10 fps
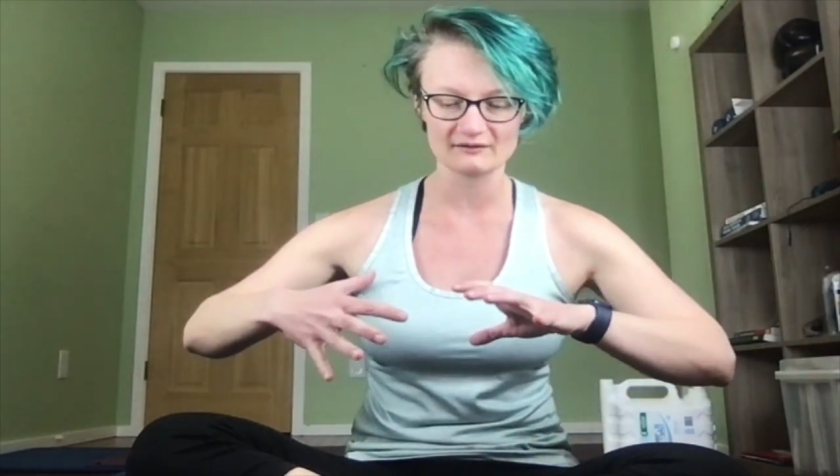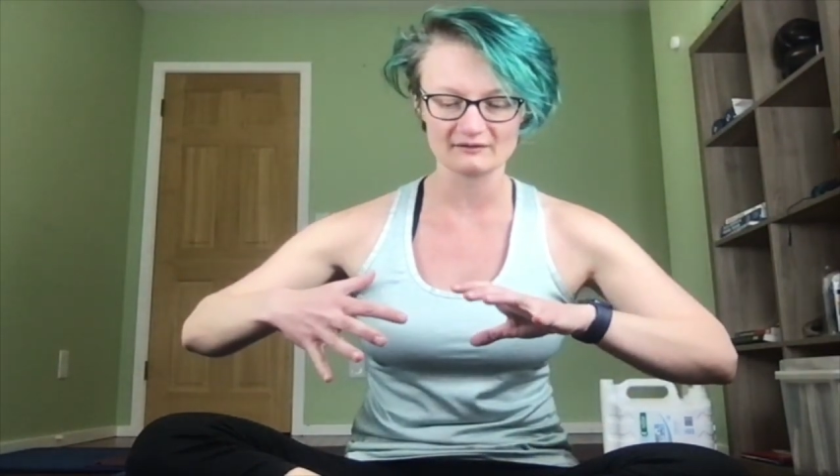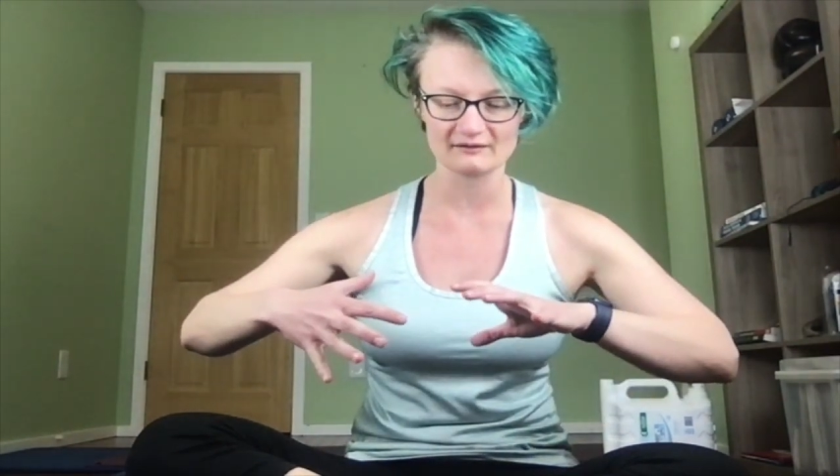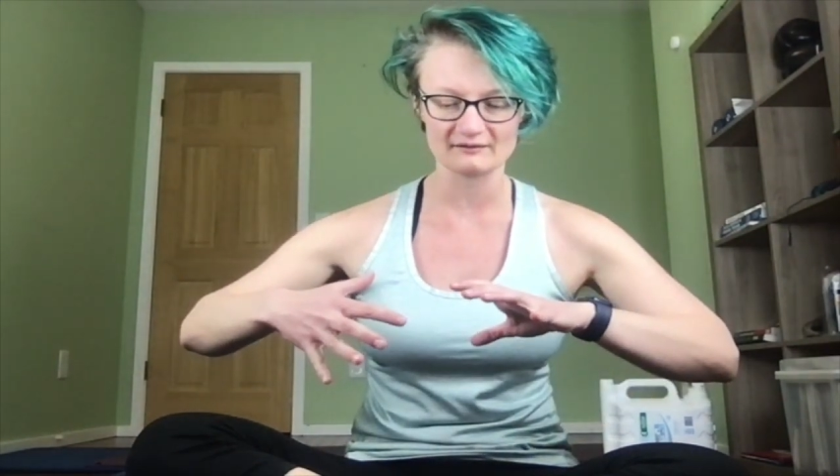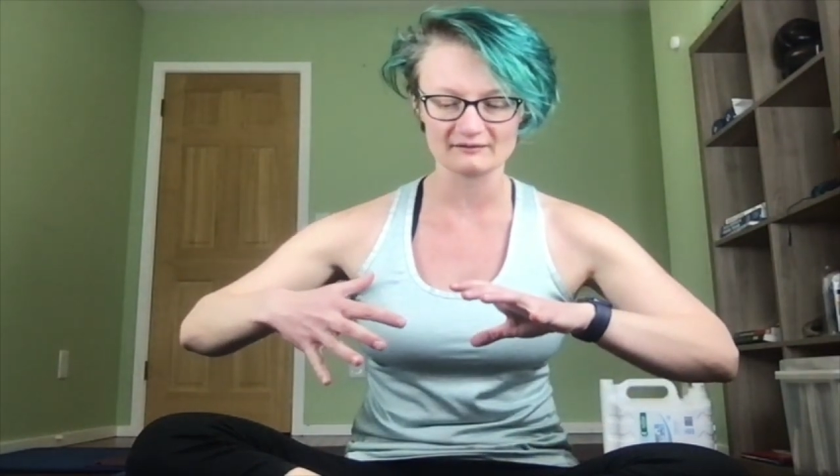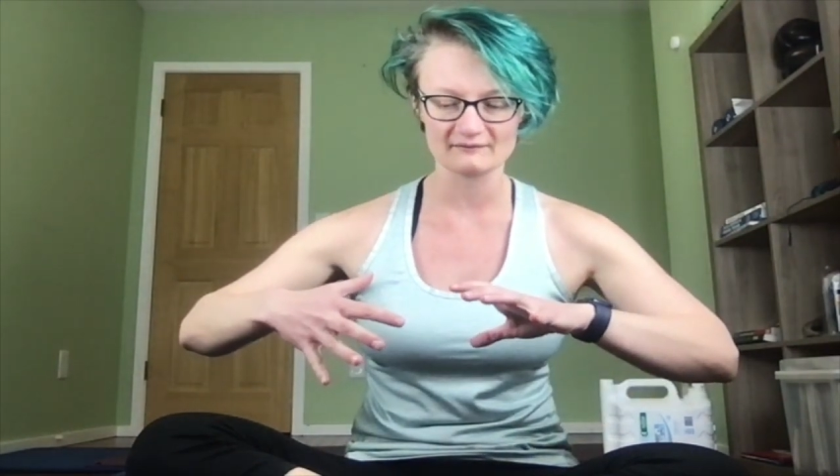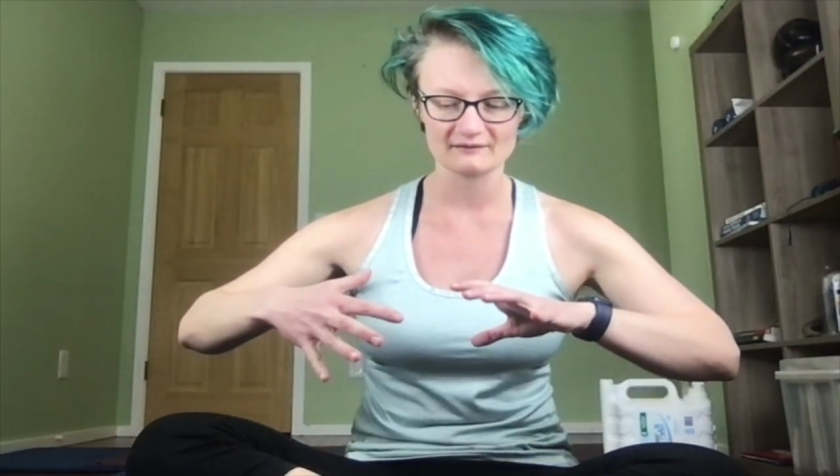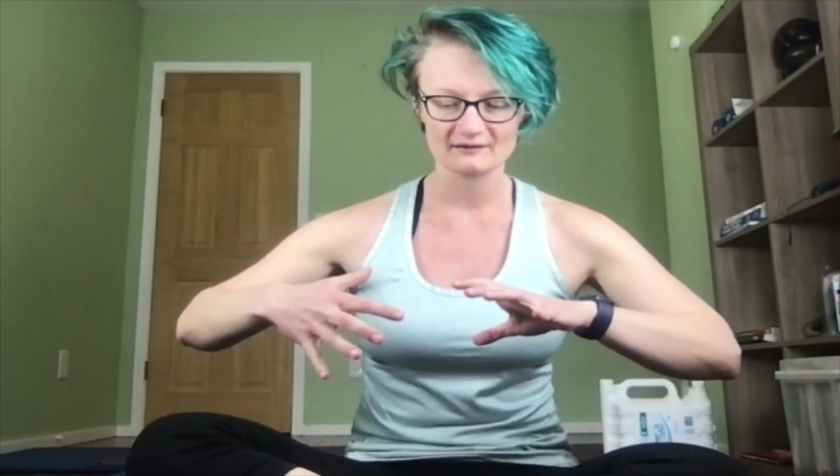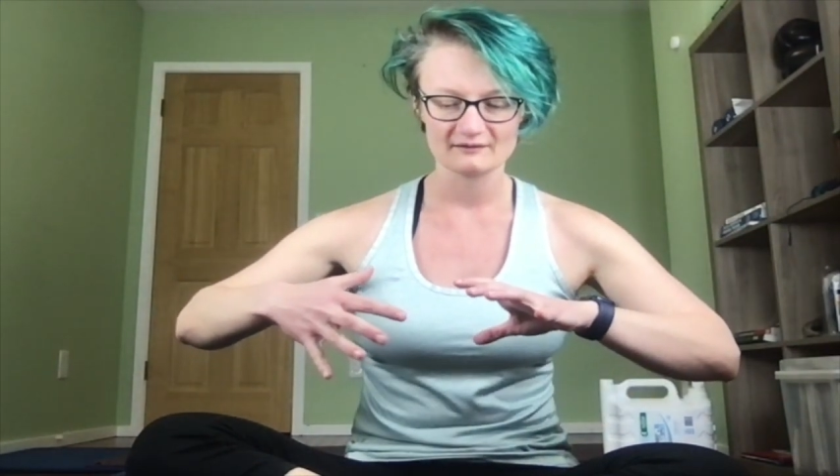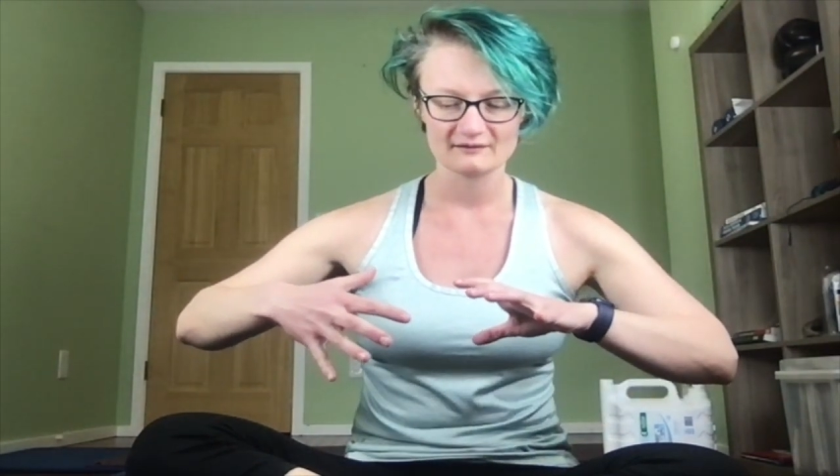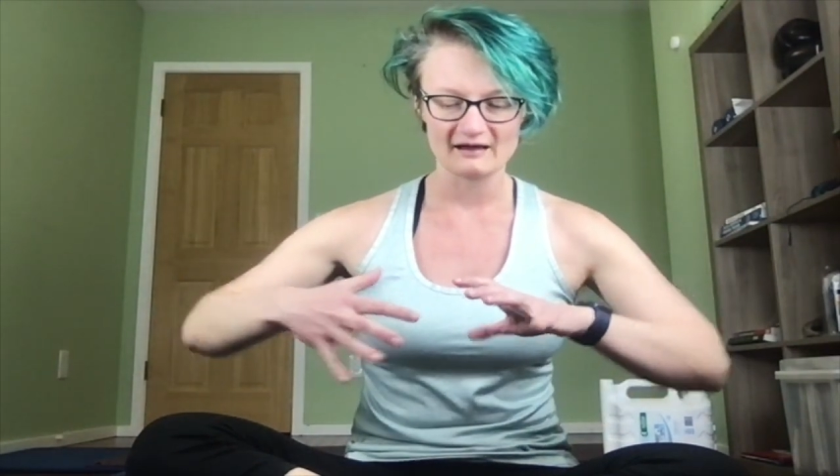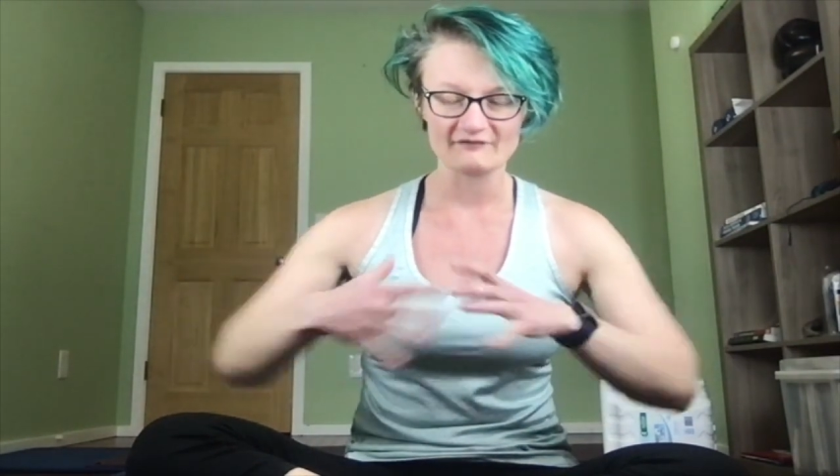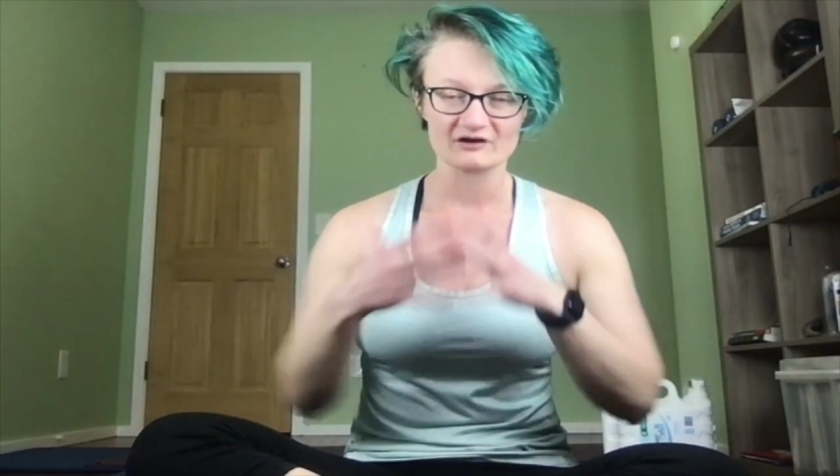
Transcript: have a